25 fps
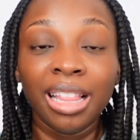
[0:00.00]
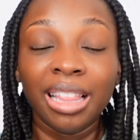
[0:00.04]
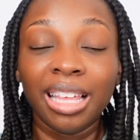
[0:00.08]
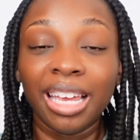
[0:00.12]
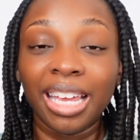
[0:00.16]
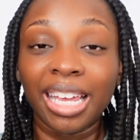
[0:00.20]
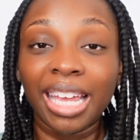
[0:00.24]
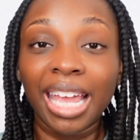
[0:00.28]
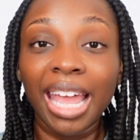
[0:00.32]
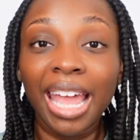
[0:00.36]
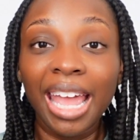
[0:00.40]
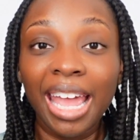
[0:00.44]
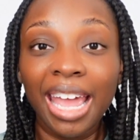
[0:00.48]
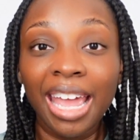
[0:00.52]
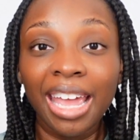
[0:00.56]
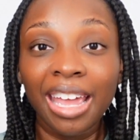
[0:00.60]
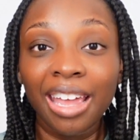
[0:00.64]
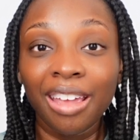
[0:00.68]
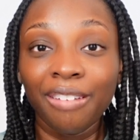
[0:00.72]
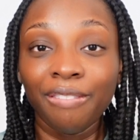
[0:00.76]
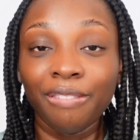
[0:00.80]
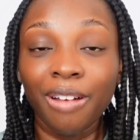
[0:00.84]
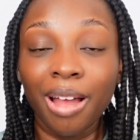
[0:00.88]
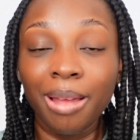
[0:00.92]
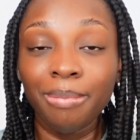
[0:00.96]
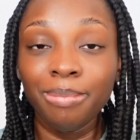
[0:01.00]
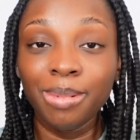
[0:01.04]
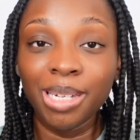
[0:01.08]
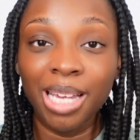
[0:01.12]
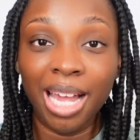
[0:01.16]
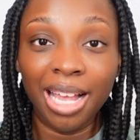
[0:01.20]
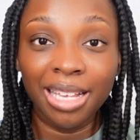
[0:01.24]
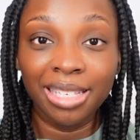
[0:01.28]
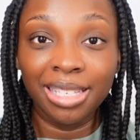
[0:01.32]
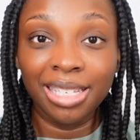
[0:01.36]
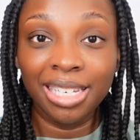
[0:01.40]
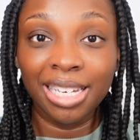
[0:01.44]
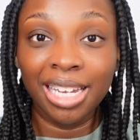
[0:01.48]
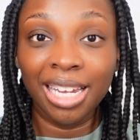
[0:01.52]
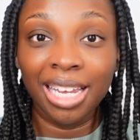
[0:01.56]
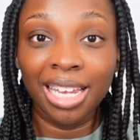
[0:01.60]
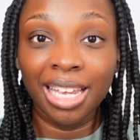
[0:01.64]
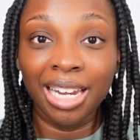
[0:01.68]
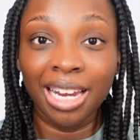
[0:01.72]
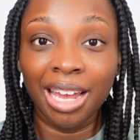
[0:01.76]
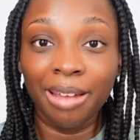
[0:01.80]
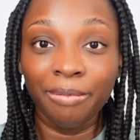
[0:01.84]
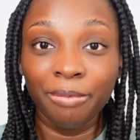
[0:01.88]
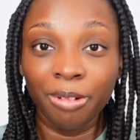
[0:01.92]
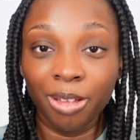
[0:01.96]
Like, hey, if I'm testing
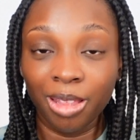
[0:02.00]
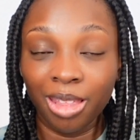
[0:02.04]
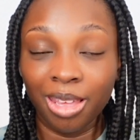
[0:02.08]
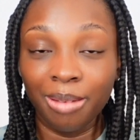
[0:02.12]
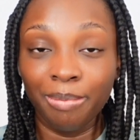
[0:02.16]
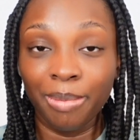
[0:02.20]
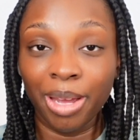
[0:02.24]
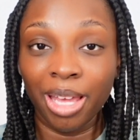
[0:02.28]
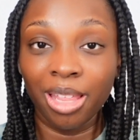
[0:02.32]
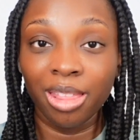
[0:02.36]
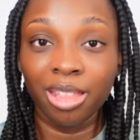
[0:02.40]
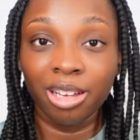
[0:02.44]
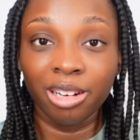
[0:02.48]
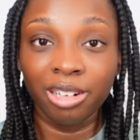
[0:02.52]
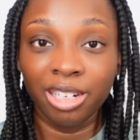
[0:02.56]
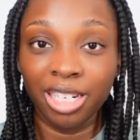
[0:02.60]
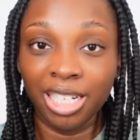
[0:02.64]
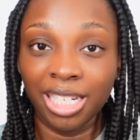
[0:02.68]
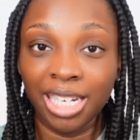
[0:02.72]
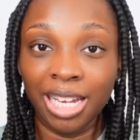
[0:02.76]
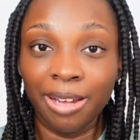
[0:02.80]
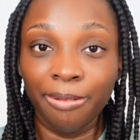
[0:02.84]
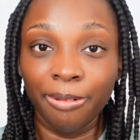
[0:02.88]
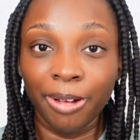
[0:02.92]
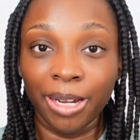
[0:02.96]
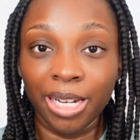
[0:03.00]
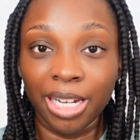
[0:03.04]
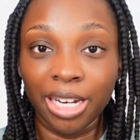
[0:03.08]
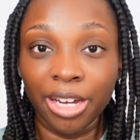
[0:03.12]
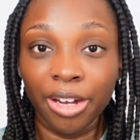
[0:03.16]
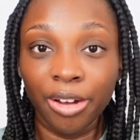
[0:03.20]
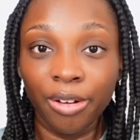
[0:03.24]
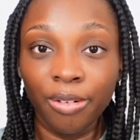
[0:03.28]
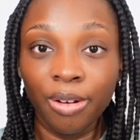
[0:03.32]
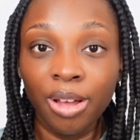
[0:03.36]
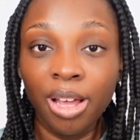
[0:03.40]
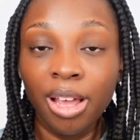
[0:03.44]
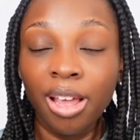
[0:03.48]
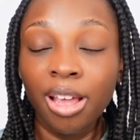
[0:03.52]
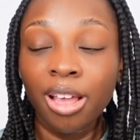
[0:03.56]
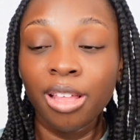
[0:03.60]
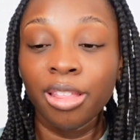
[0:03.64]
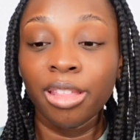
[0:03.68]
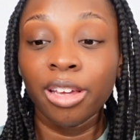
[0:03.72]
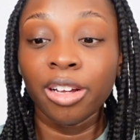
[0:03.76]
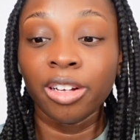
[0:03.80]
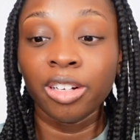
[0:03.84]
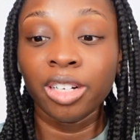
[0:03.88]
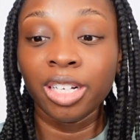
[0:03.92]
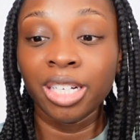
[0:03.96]
and I'm within my 30-day window,
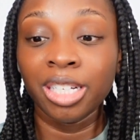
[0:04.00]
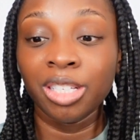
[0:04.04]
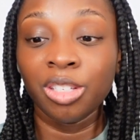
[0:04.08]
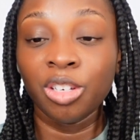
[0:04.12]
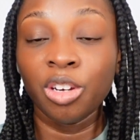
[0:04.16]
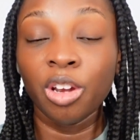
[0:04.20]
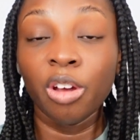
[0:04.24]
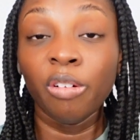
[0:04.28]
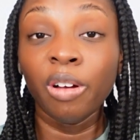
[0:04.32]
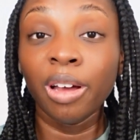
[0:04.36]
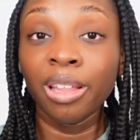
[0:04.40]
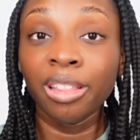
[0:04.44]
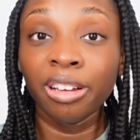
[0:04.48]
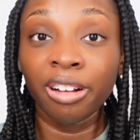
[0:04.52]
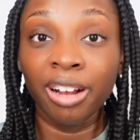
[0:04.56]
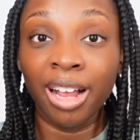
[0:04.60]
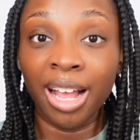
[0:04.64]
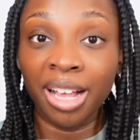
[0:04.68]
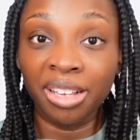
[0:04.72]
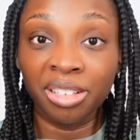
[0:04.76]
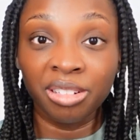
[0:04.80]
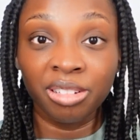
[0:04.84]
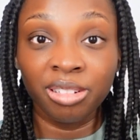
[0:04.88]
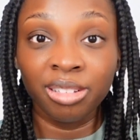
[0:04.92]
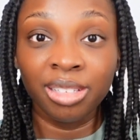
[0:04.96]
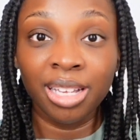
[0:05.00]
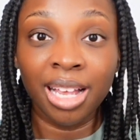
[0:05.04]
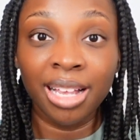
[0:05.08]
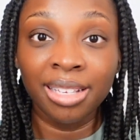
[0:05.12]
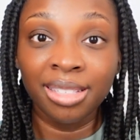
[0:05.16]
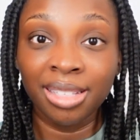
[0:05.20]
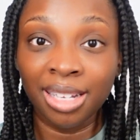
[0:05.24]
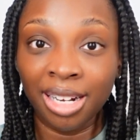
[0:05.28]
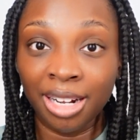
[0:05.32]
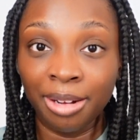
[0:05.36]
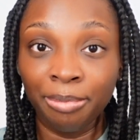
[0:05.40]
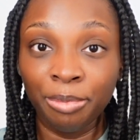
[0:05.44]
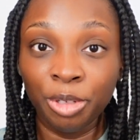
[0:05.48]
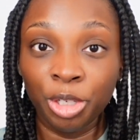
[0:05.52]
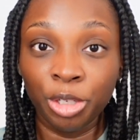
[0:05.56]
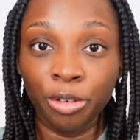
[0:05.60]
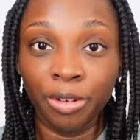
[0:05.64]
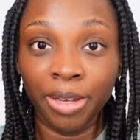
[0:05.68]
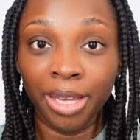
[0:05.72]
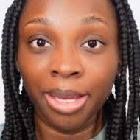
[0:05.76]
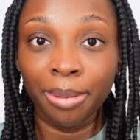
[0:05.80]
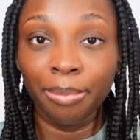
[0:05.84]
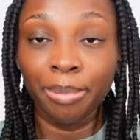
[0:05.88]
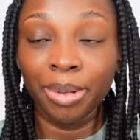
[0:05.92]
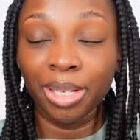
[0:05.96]
there is no other exercise that I'm
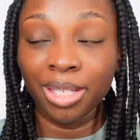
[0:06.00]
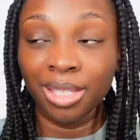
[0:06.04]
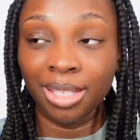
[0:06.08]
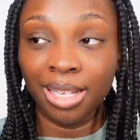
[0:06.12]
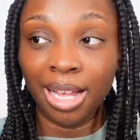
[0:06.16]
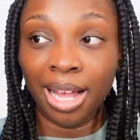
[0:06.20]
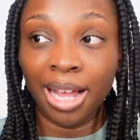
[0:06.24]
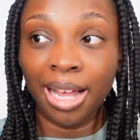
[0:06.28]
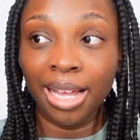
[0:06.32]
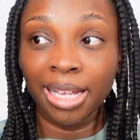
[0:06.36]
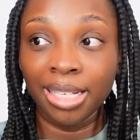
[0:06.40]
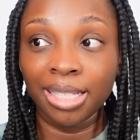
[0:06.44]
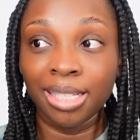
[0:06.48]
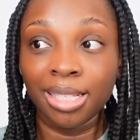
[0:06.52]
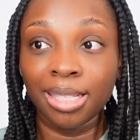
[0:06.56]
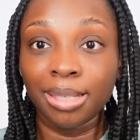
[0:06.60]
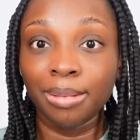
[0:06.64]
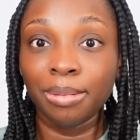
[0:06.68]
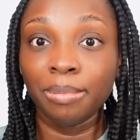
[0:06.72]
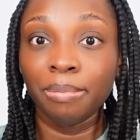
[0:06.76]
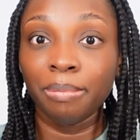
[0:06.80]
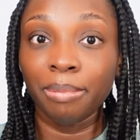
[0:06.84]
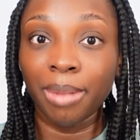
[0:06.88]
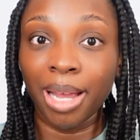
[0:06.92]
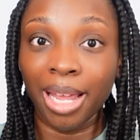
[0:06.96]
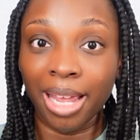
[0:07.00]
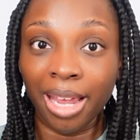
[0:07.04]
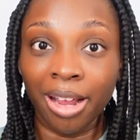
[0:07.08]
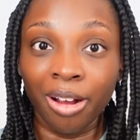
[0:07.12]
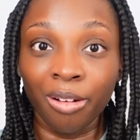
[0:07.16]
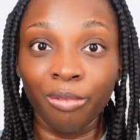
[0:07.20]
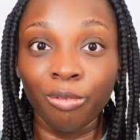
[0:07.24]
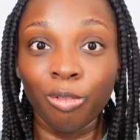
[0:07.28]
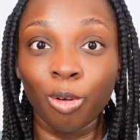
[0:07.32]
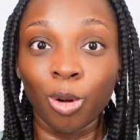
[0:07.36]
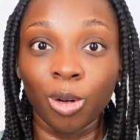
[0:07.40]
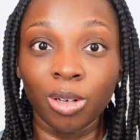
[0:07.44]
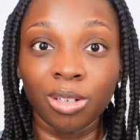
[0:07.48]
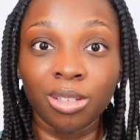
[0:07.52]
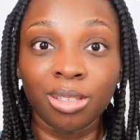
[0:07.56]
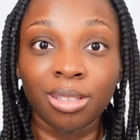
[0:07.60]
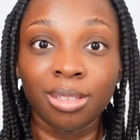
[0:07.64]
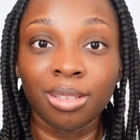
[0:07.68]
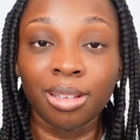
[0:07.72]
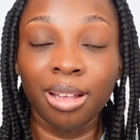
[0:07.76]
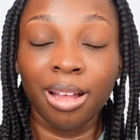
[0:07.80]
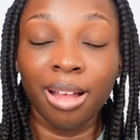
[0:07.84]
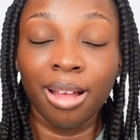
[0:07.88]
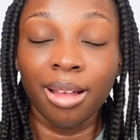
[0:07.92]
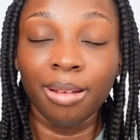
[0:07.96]
doing besides my Air
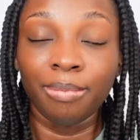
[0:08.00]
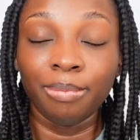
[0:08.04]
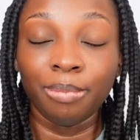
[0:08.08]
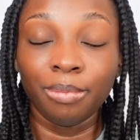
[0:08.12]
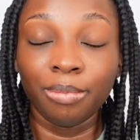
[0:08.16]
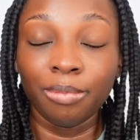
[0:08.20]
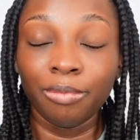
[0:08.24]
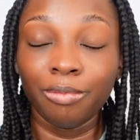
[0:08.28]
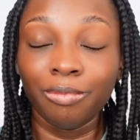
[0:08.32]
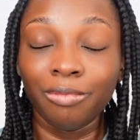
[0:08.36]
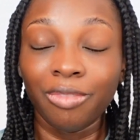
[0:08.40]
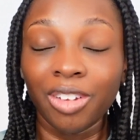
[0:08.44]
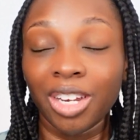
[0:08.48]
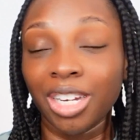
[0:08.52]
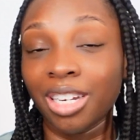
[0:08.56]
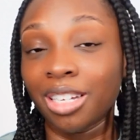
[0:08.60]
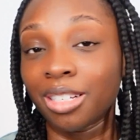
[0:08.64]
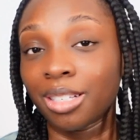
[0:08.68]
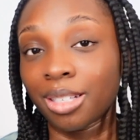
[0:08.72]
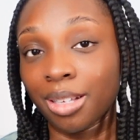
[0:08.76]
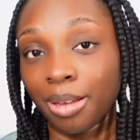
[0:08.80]
Force fitness